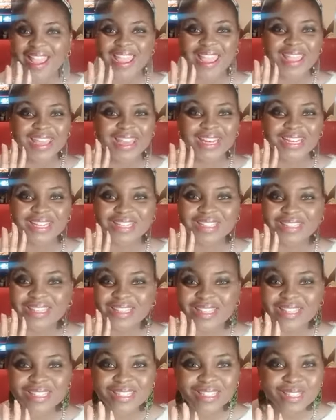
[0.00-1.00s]
And
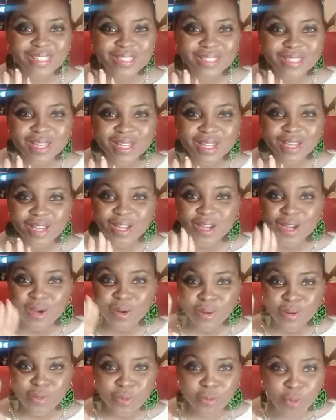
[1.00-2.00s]
this
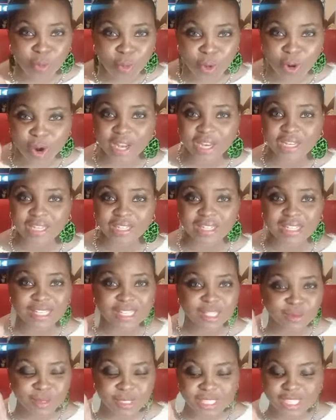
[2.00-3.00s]
one,
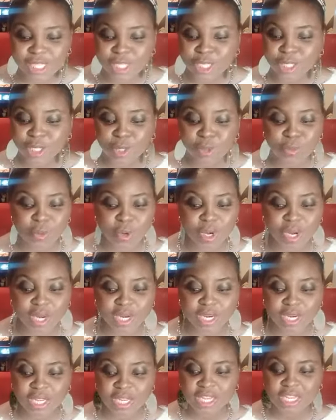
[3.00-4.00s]
this particular
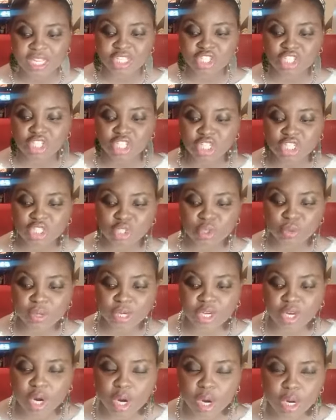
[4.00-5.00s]
one, is just to
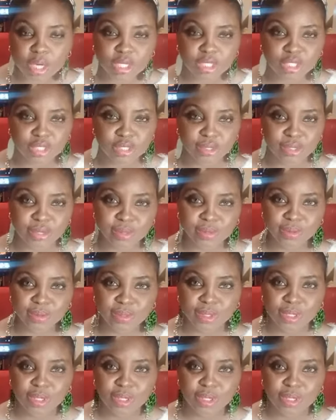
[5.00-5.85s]
encourage you